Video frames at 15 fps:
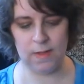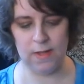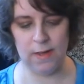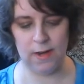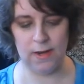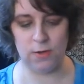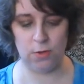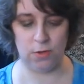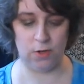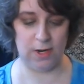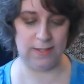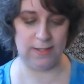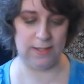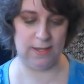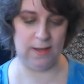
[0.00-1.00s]
And I told her,
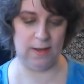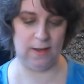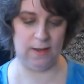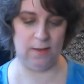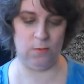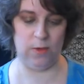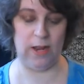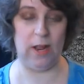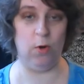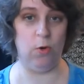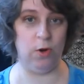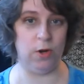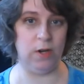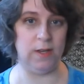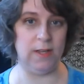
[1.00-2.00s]
when I
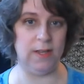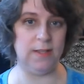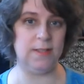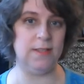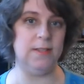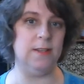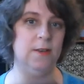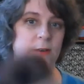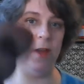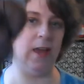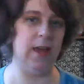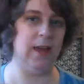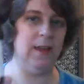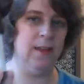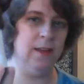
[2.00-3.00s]
ordered this, I said,
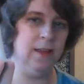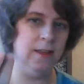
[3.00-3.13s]
okay,